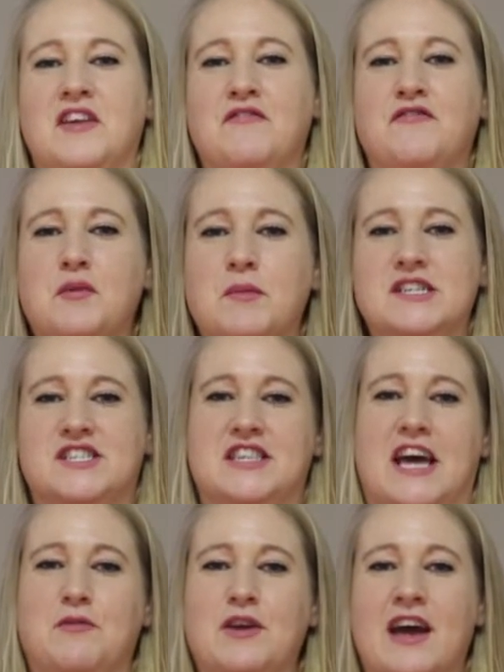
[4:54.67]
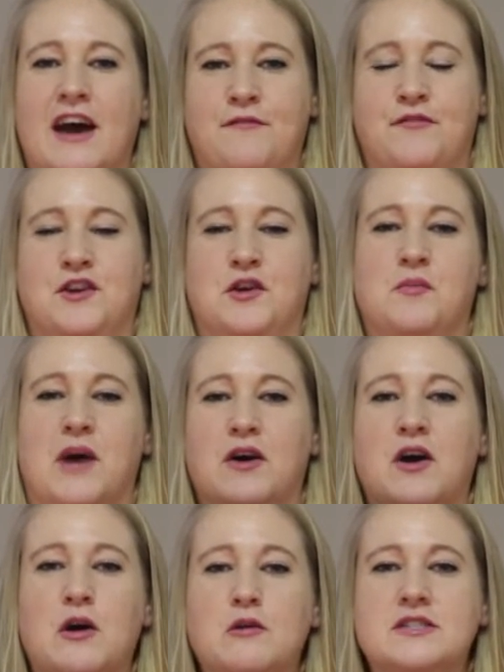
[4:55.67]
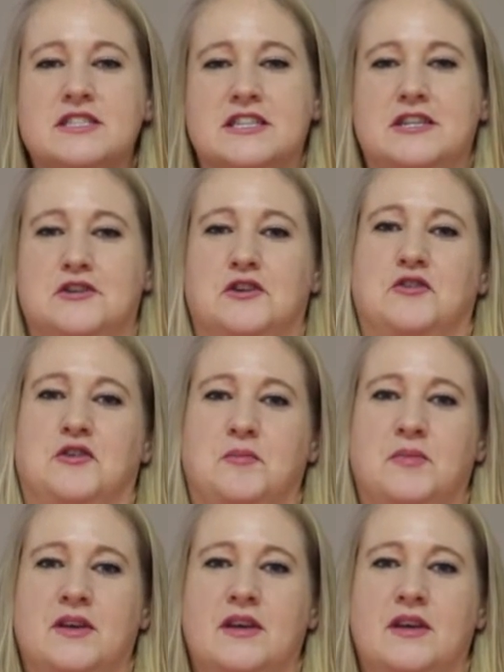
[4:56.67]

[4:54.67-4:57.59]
information that we have for you about hosting your group.